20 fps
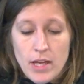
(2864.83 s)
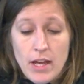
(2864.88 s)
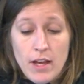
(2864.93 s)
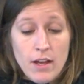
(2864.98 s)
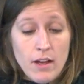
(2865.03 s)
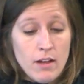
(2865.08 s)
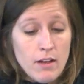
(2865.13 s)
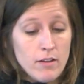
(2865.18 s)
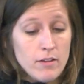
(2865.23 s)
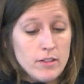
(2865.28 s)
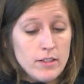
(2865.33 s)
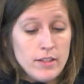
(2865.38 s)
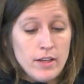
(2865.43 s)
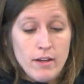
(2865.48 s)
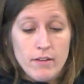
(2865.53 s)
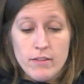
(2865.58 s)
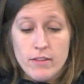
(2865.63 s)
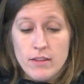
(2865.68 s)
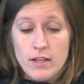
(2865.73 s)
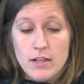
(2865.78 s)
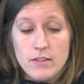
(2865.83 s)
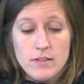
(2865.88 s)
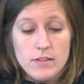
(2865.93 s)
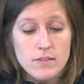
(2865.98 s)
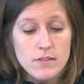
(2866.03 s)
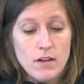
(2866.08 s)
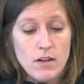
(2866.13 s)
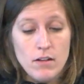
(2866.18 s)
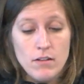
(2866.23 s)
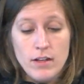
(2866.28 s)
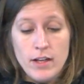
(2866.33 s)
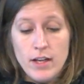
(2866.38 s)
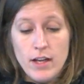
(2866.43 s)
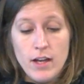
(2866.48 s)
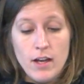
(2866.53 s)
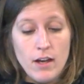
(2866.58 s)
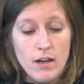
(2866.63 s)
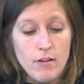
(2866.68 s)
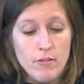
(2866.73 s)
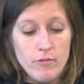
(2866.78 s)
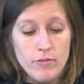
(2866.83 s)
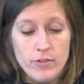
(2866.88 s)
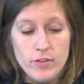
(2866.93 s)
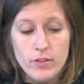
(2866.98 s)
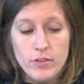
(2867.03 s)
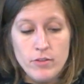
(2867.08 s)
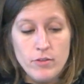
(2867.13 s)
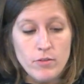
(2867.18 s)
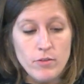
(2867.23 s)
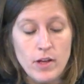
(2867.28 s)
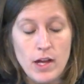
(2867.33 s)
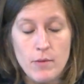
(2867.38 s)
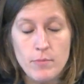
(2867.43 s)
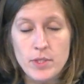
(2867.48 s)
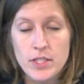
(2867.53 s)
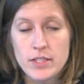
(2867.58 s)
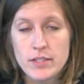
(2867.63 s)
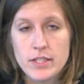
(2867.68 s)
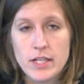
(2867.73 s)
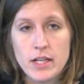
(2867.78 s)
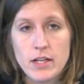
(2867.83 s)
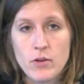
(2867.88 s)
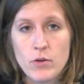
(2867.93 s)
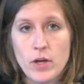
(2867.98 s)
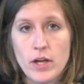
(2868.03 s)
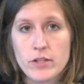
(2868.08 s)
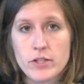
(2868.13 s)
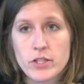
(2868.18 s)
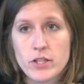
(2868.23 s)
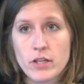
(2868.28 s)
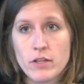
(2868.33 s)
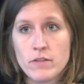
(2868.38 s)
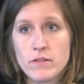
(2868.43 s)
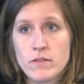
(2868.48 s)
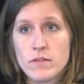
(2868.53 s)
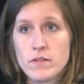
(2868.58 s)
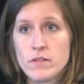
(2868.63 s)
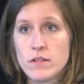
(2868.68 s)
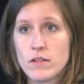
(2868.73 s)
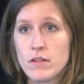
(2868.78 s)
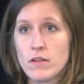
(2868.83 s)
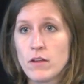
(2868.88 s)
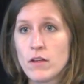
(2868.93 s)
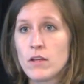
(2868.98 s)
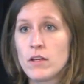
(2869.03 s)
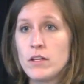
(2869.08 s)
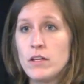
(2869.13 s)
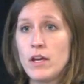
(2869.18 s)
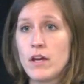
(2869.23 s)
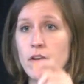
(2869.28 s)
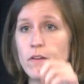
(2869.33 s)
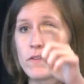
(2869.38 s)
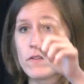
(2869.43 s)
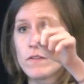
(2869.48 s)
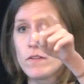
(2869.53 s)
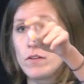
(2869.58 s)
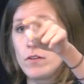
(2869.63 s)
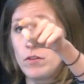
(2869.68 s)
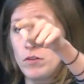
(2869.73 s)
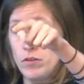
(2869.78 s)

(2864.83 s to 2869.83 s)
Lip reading: and yeah, that's all I have. Happy to take questions. Yes.